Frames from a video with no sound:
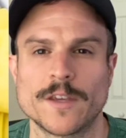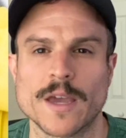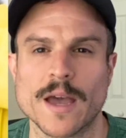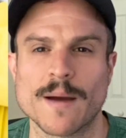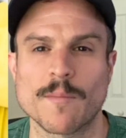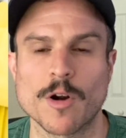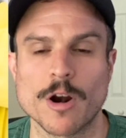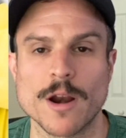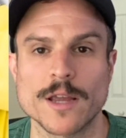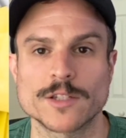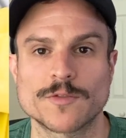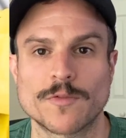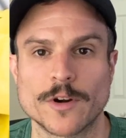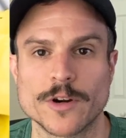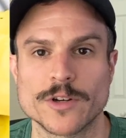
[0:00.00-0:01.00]
The
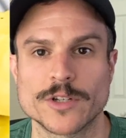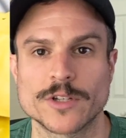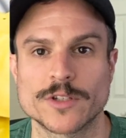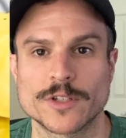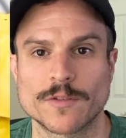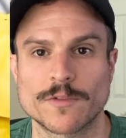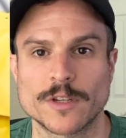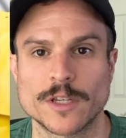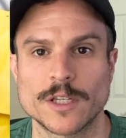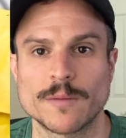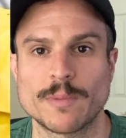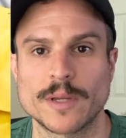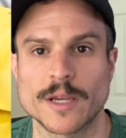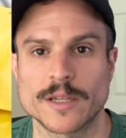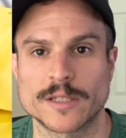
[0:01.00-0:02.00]
MRS versions of the
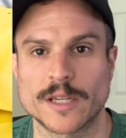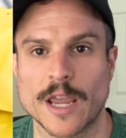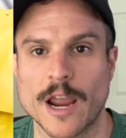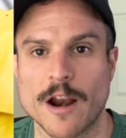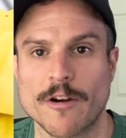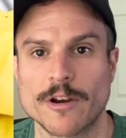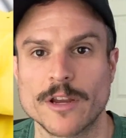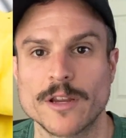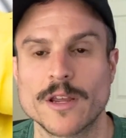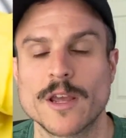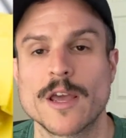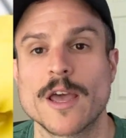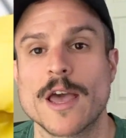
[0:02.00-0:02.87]
EPS Carry